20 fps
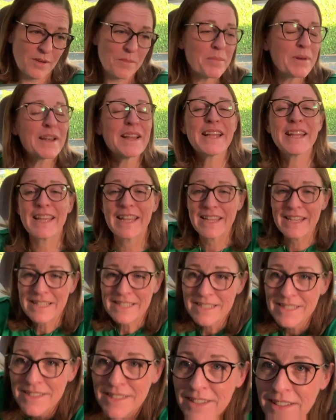
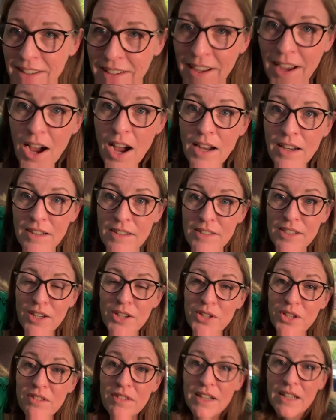Please. I'm going to
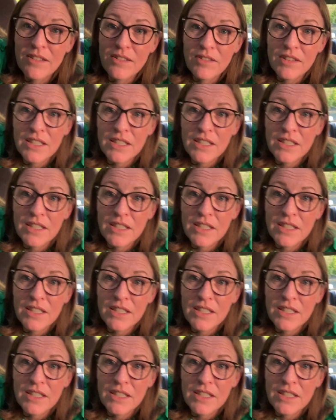turn you around.